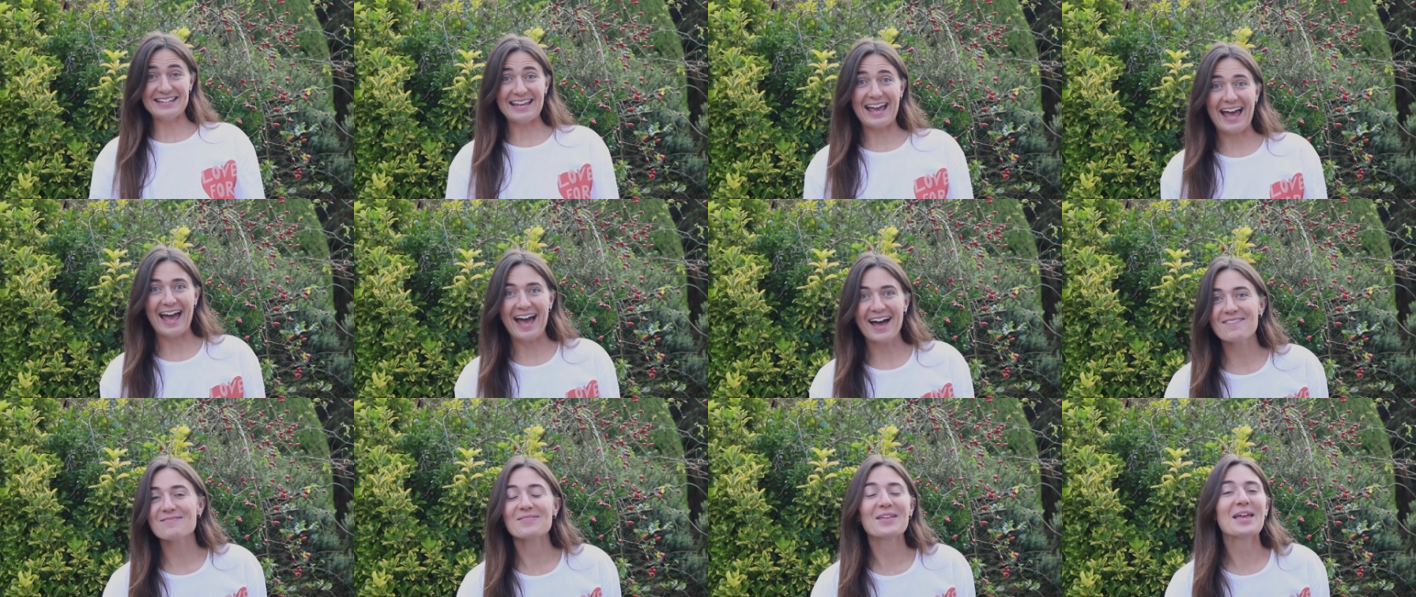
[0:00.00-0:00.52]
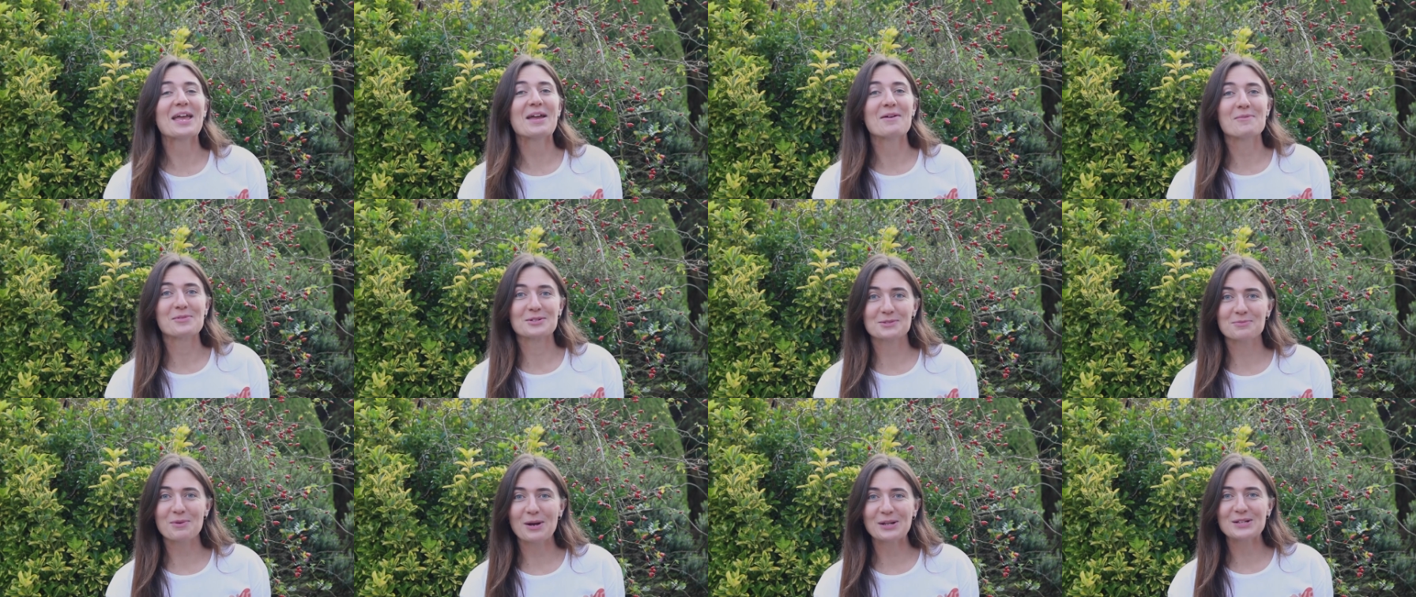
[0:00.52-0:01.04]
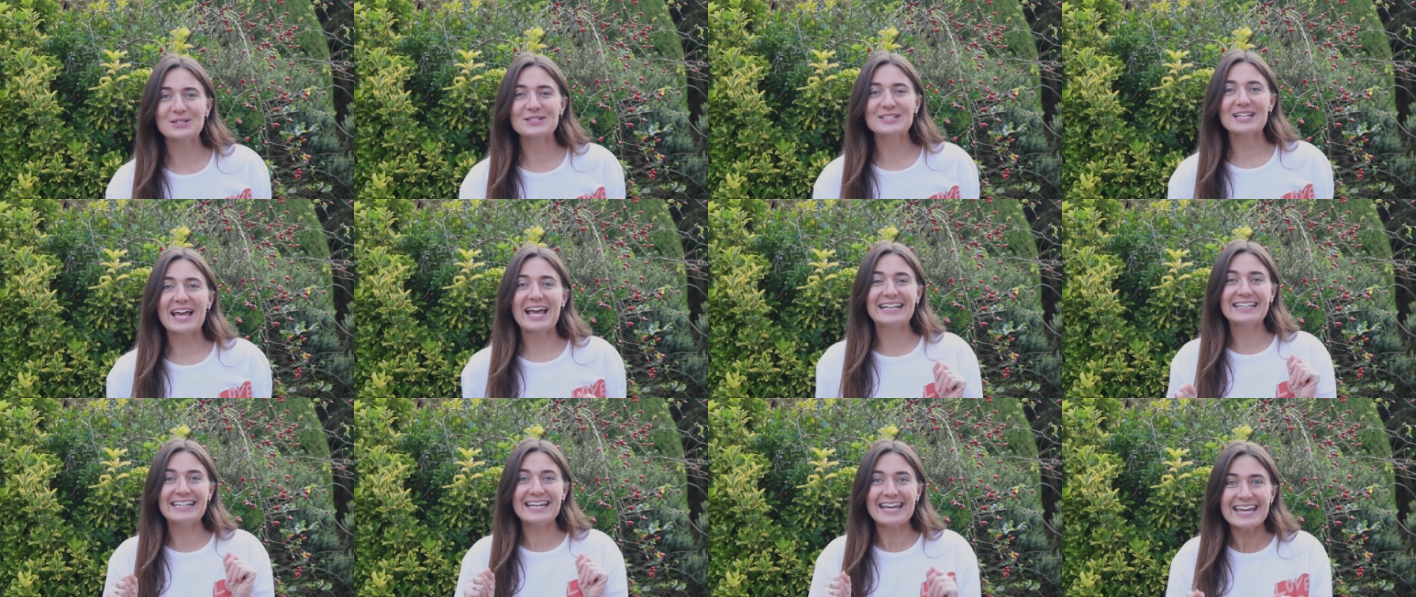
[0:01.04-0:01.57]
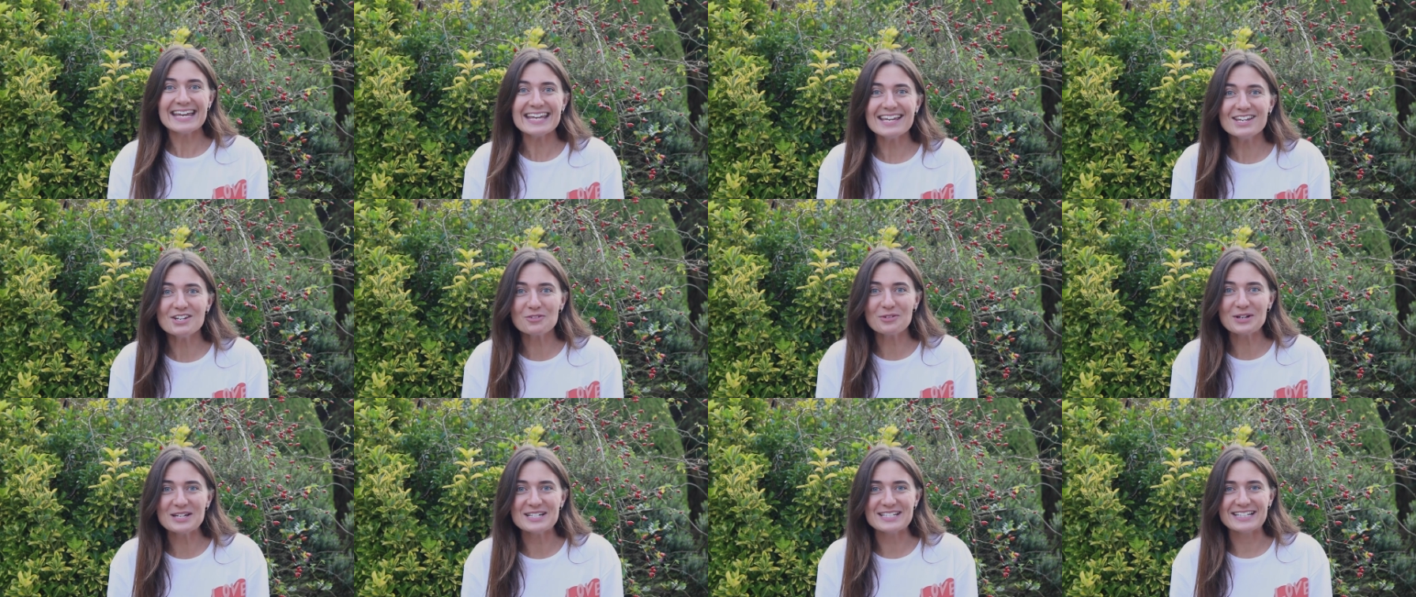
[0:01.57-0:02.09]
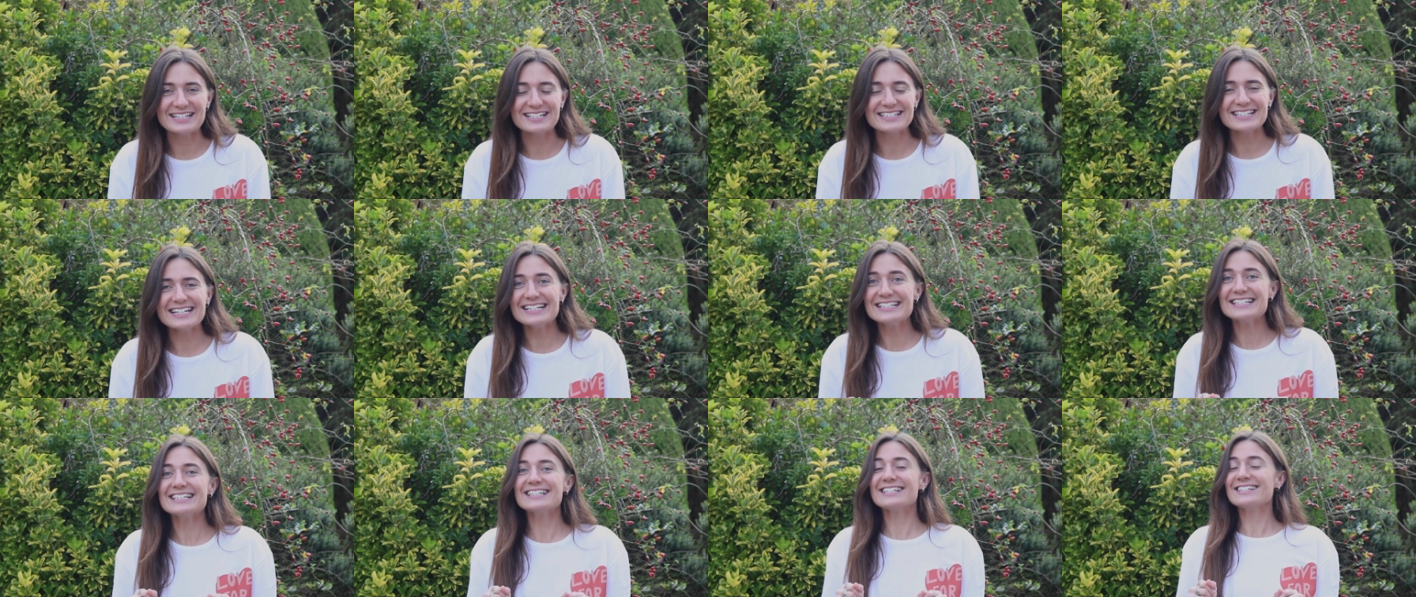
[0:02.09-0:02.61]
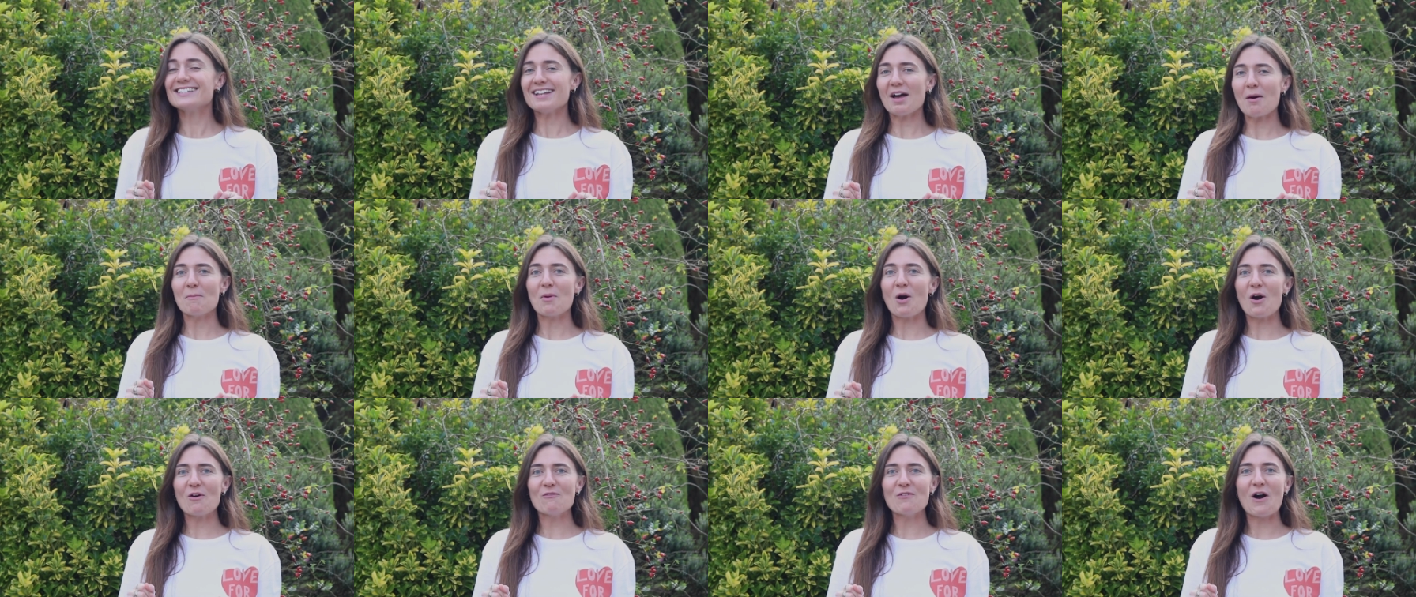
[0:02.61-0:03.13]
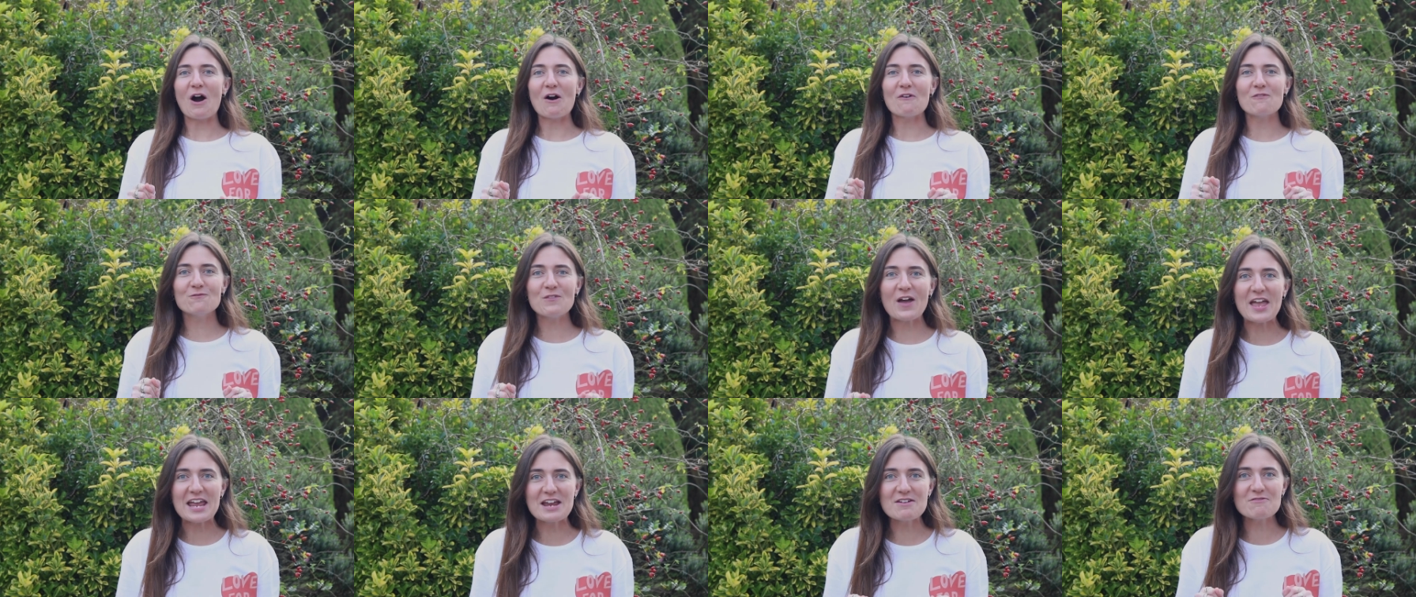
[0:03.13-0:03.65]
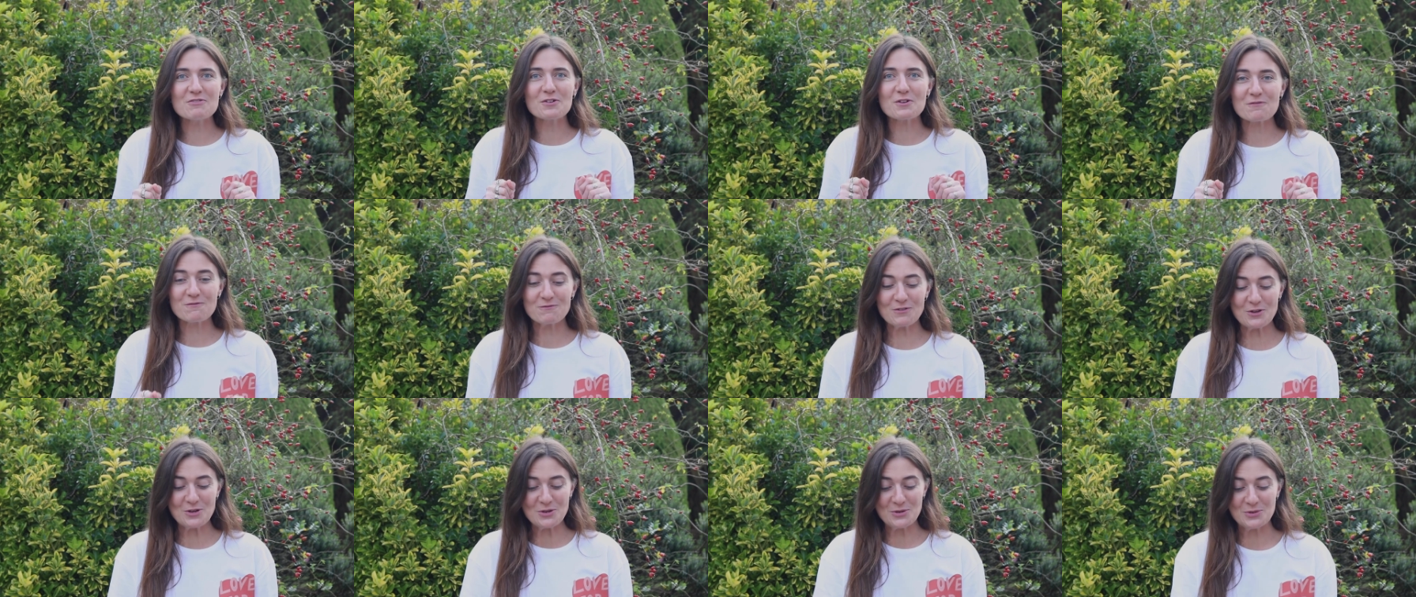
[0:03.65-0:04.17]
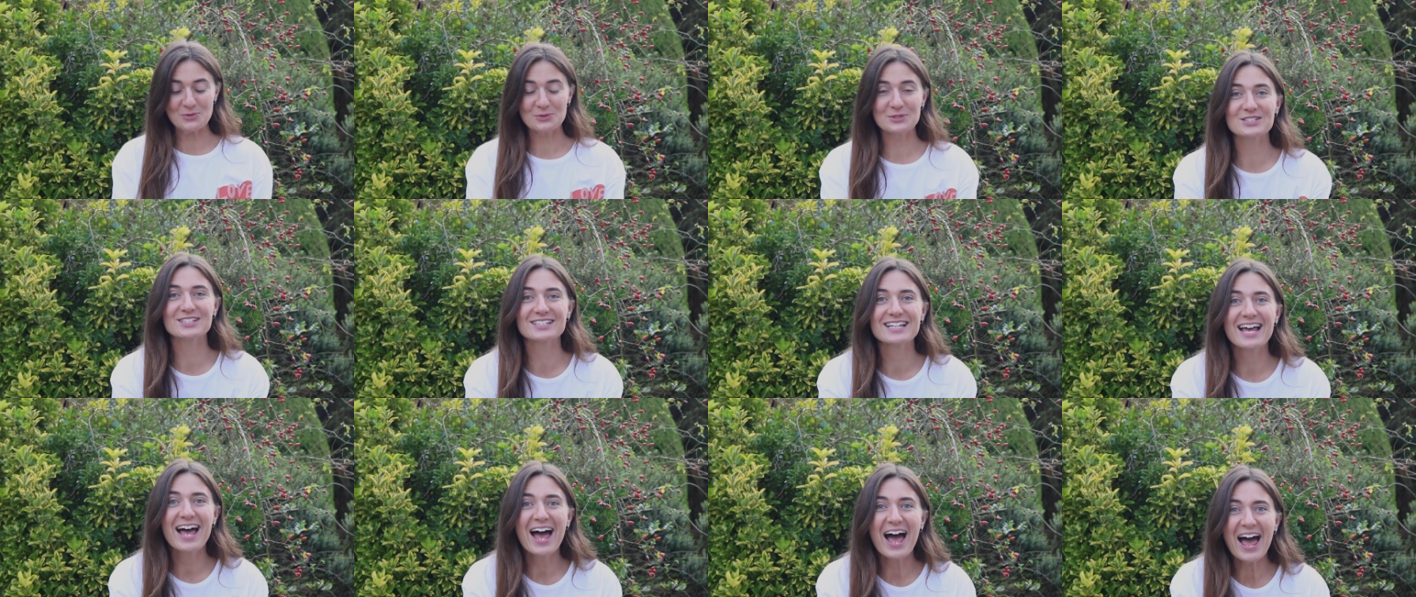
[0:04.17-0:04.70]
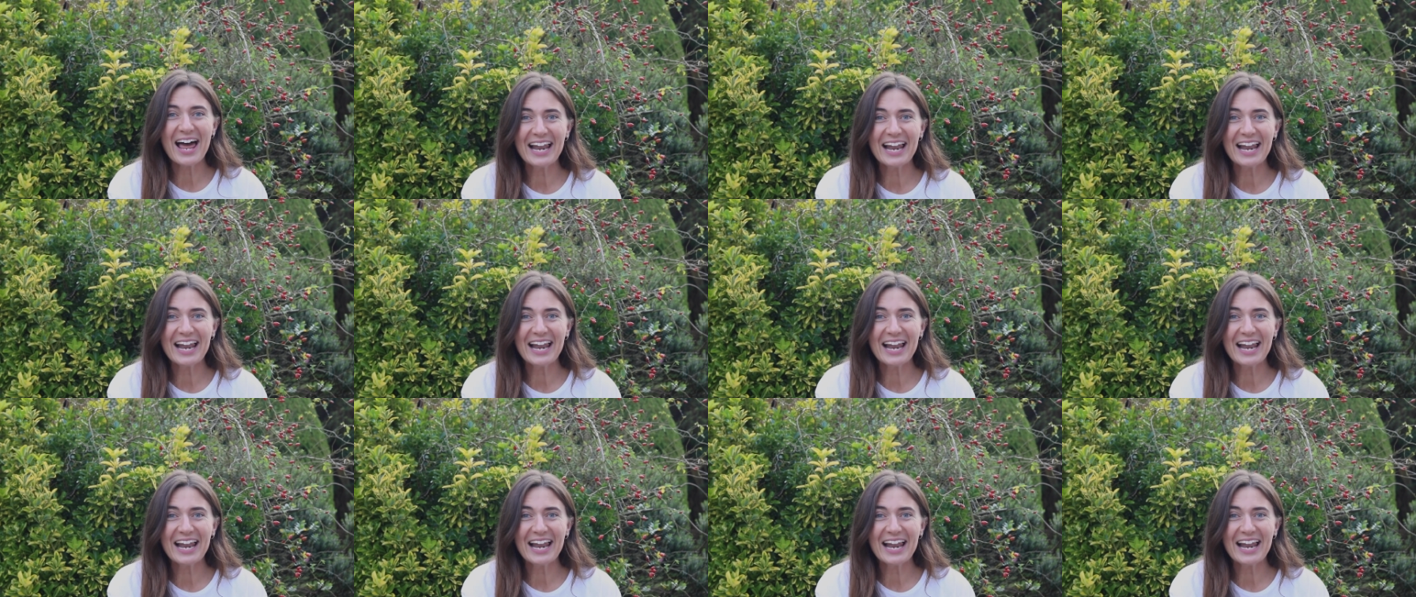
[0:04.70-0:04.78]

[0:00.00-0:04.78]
Yeah, it was once a key ingredient in some of our favourite foods,